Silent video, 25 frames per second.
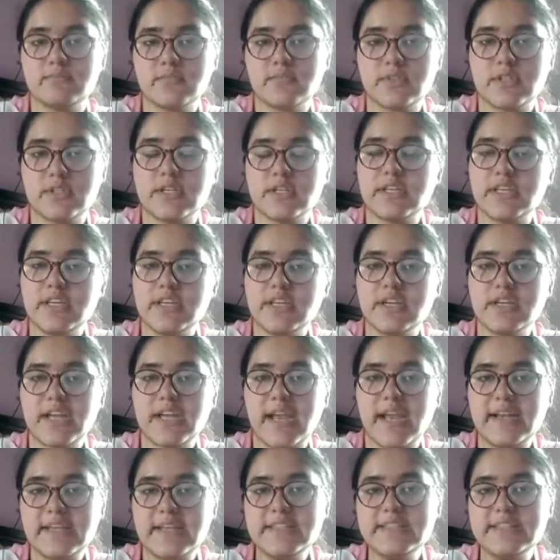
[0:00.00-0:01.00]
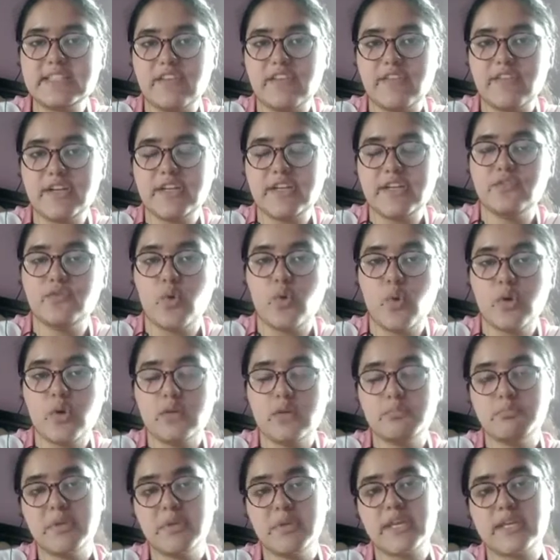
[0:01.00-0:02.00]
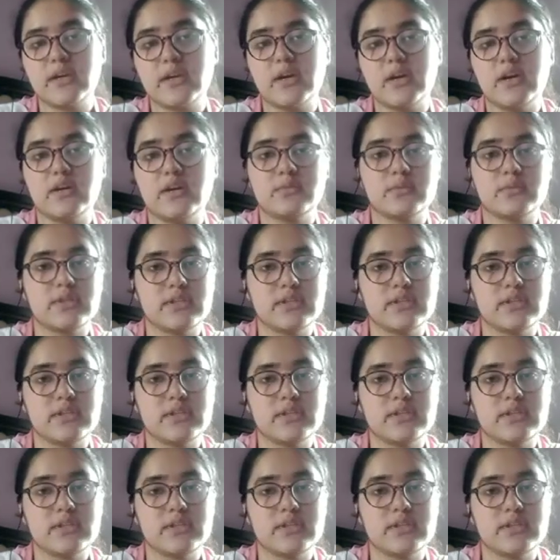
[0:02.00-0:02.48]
the year 1974 uh,